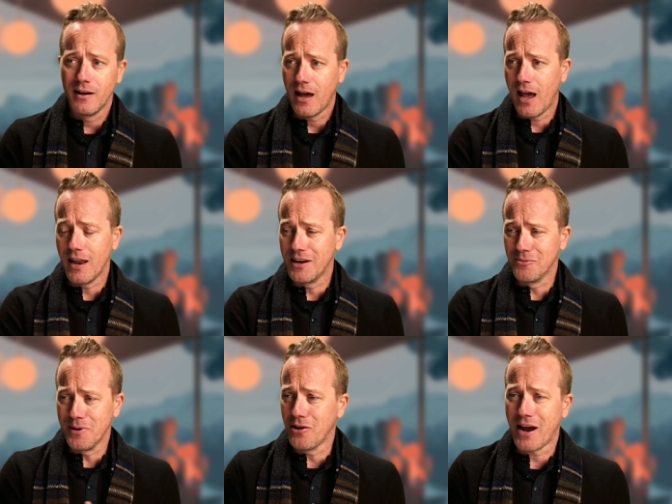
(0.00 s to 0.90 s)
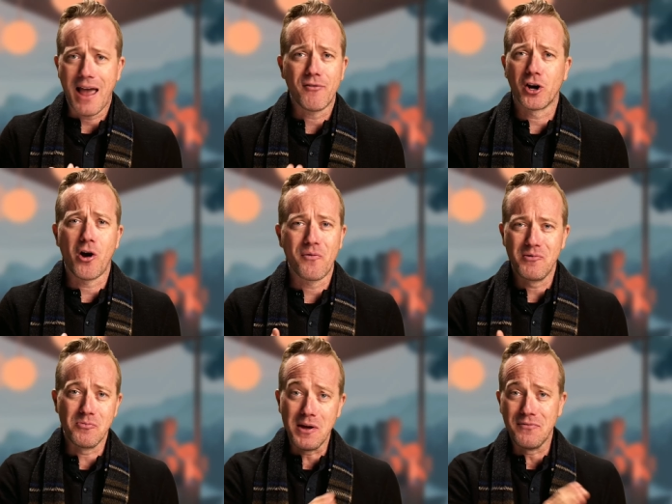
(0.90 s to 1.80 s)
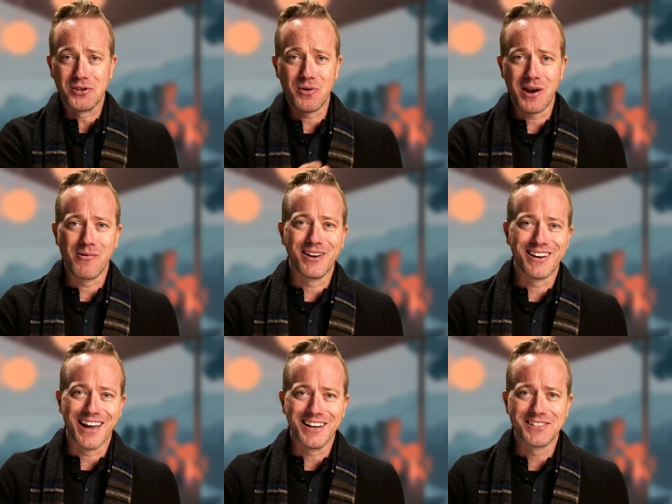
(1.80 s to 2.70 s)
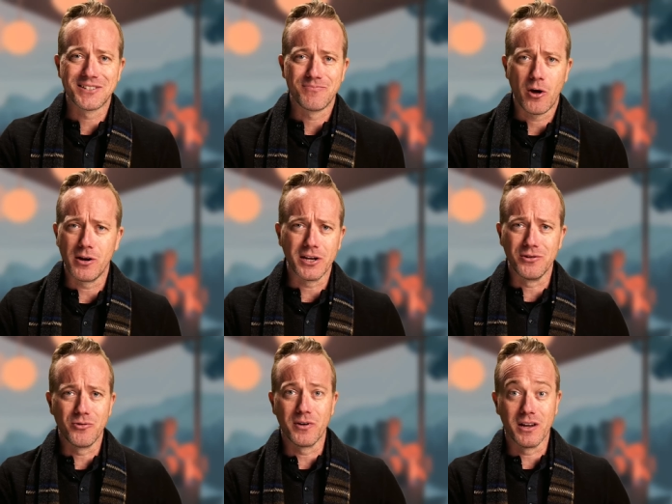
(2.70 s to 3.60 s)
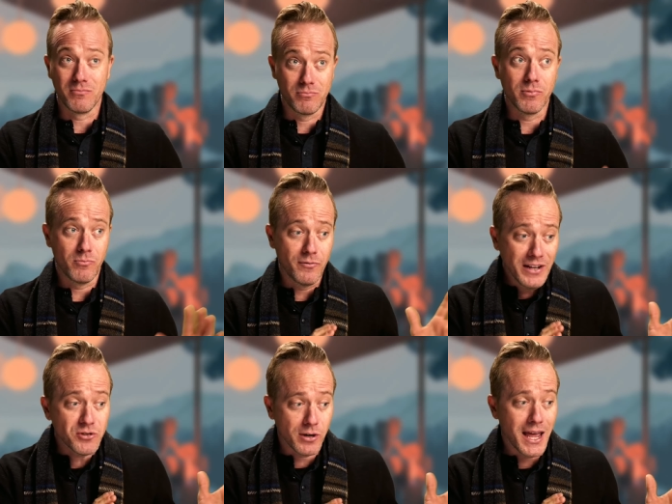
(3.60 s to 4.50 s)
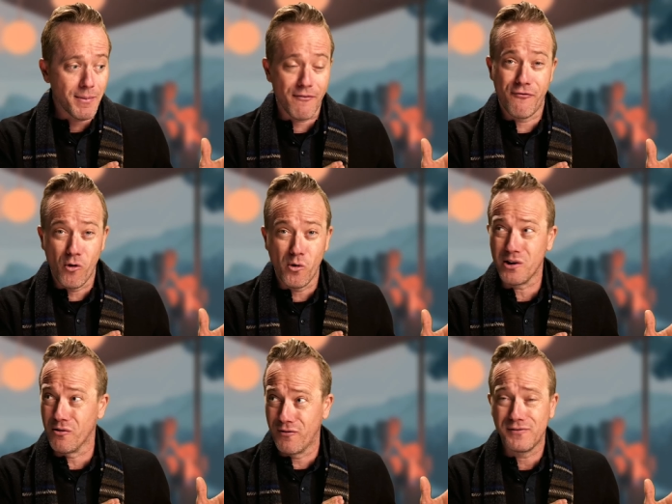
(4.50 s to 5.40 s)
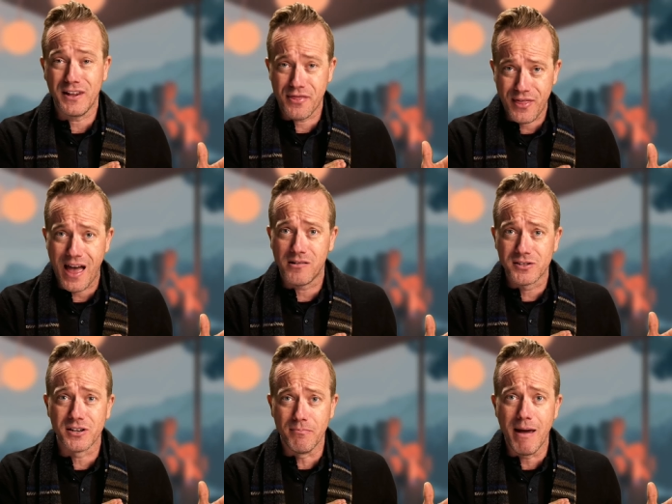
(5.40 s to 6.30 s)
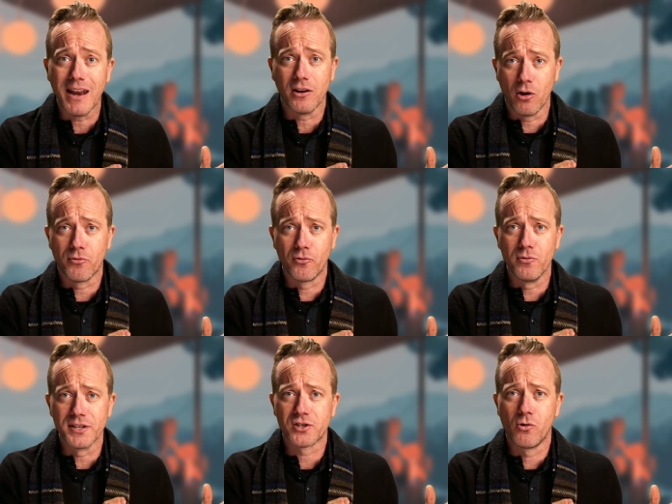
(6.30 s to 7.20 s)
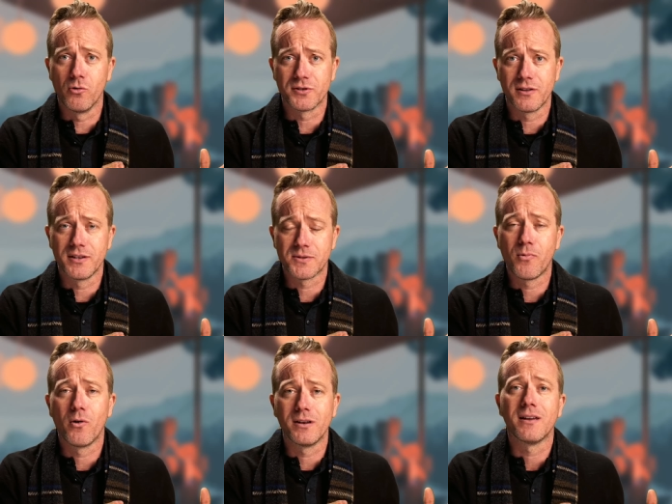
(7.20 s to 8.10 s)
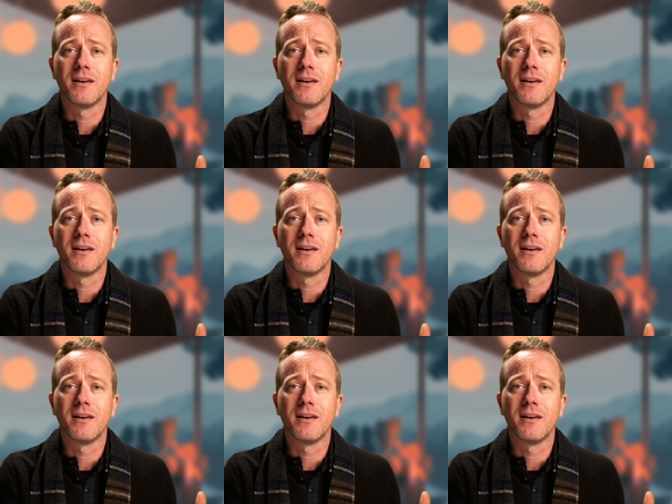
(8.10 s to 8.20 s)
and it'll be like having a coffee with me for 21 days, only you're doing it. We've literally had about 40 or 50,000 men go through this course at this point.